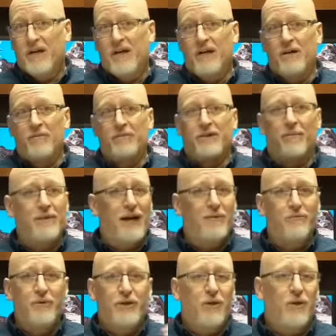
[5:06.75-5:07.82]
Um,
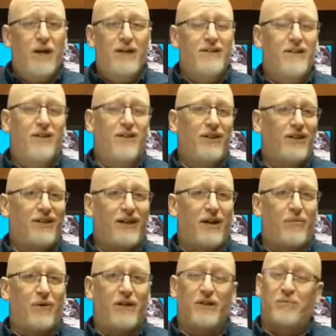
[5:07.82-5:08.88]
sometimes we don't like to
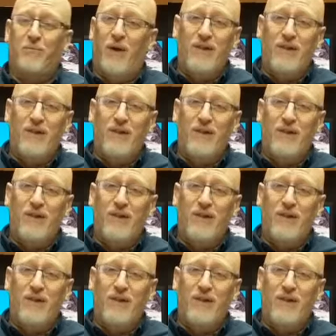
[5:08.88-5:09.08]
think that way,